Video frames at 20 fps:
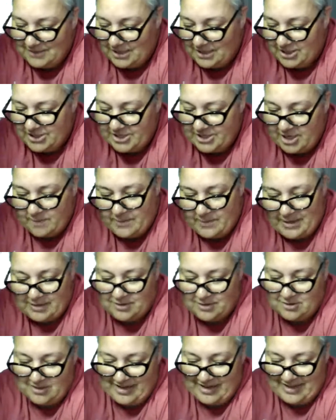I shout back
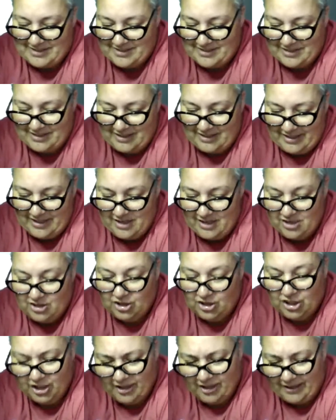sarcastically.
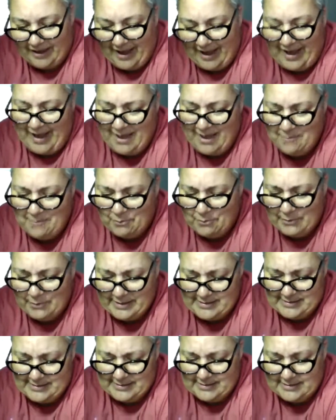Look, I have my
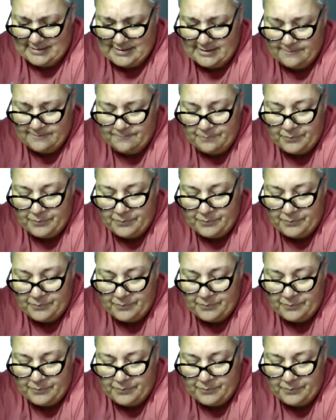reasons.